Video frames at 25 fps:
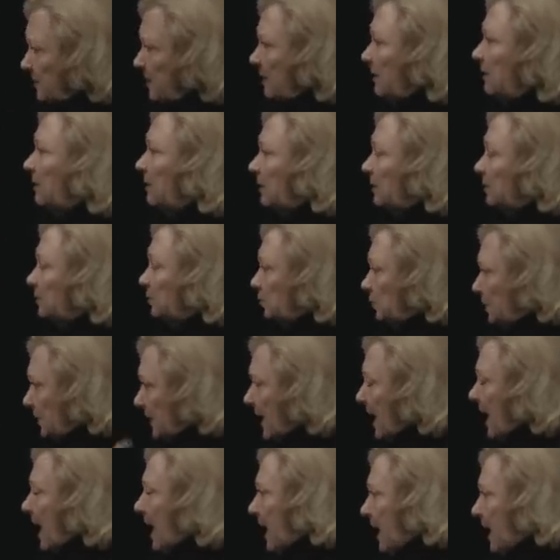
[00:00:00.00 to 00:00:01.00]
of sexism.
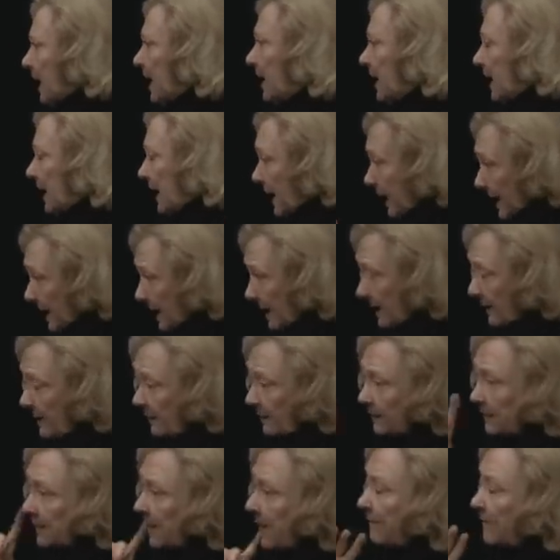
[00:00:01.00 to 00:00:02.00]
And part of that
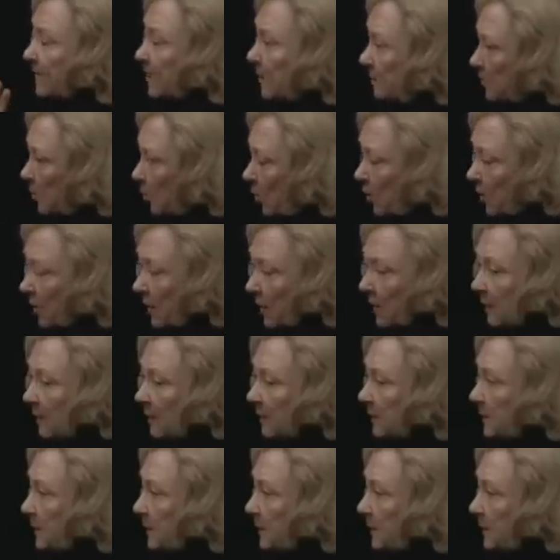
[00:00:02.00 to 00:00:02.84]
still